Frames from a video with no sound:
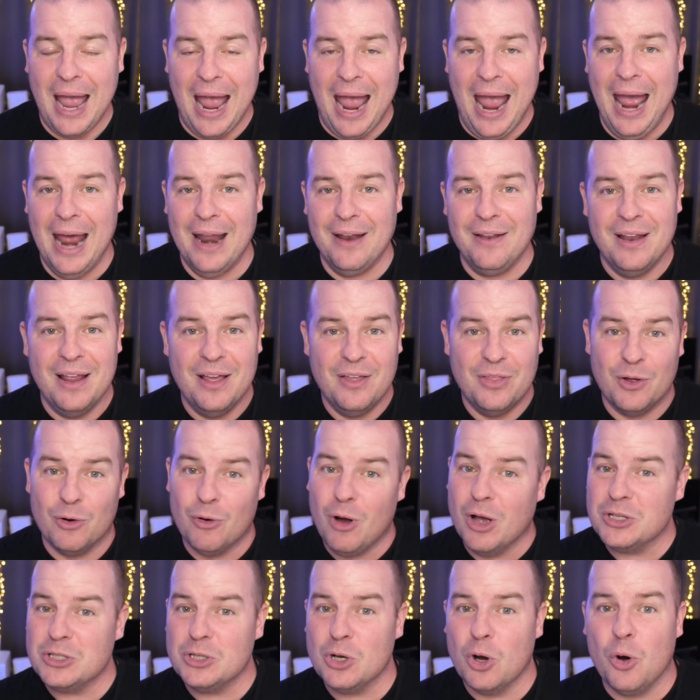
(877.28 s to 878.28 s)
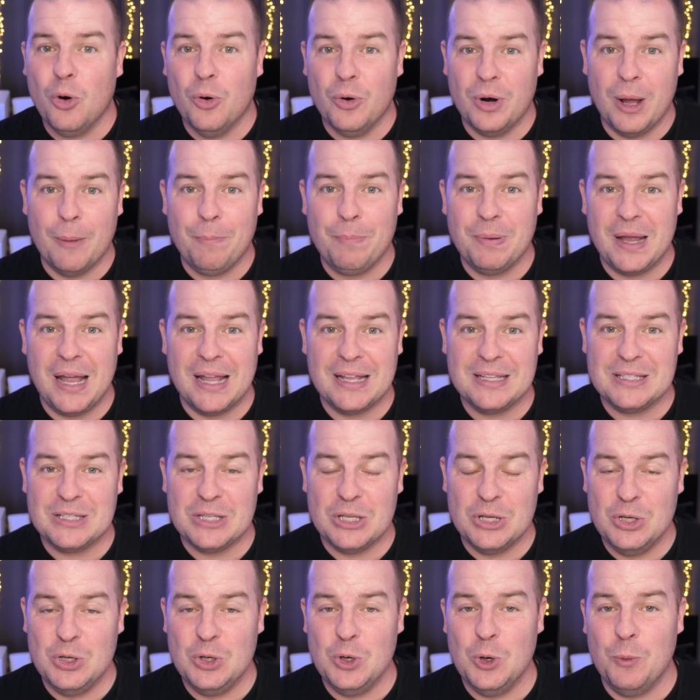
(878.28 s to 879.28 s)
And they're also going up
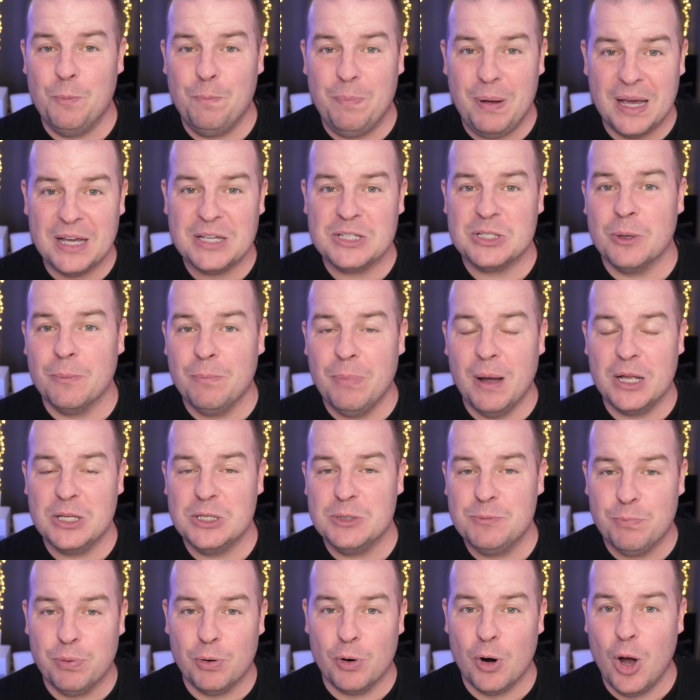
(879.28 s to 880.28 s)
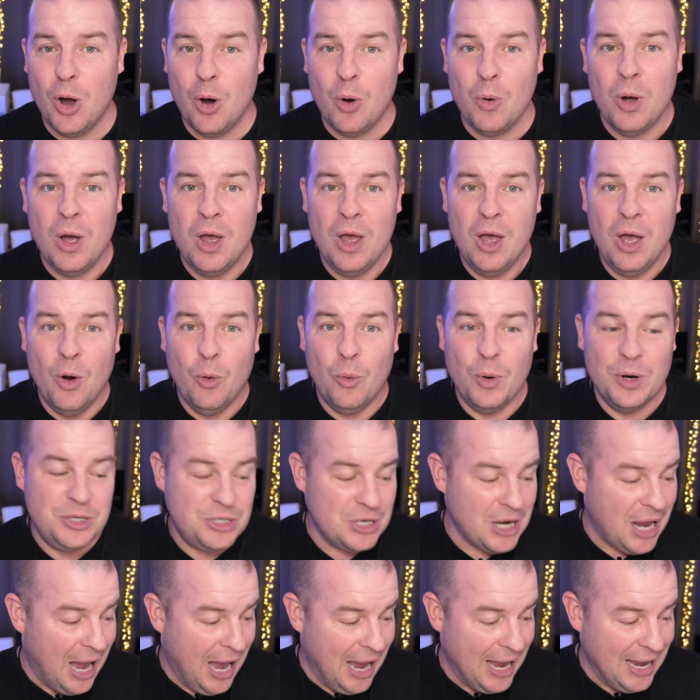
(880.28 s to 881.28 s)
against the new Pixel Buds Pro,
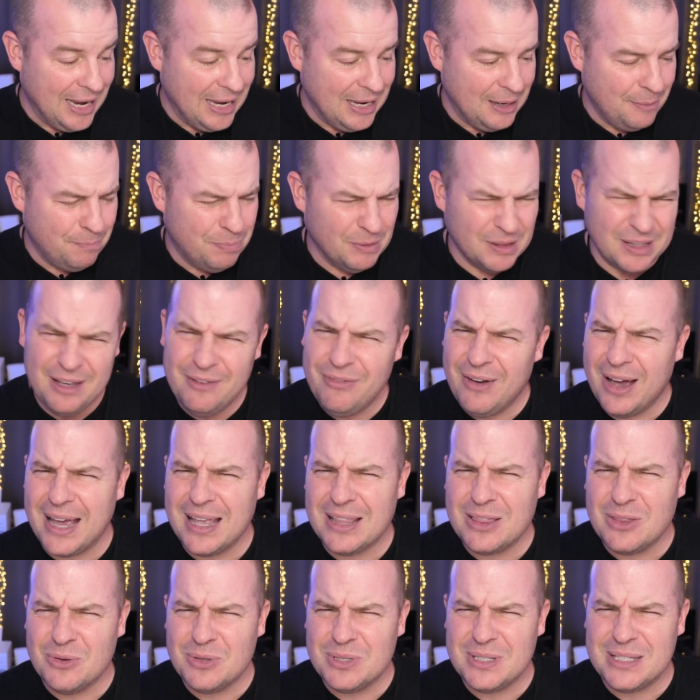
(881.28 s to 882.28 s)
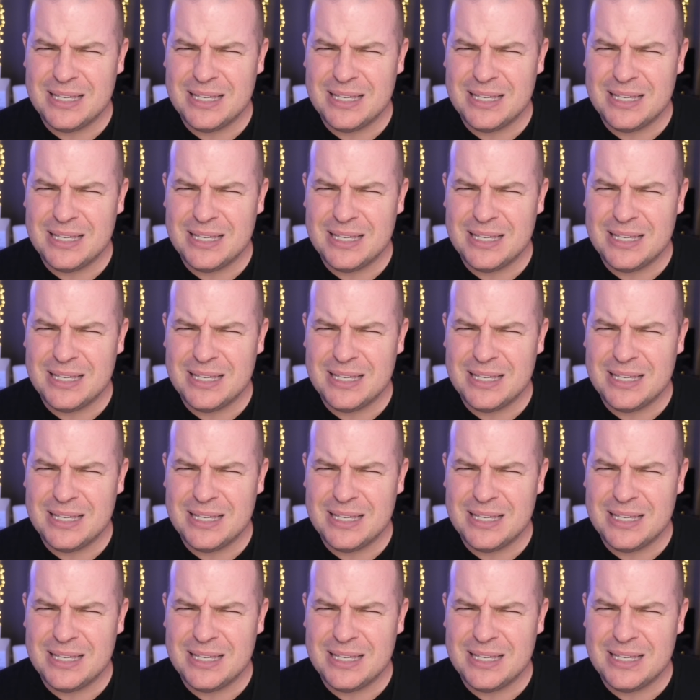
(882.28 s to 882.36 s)
which I believe I get those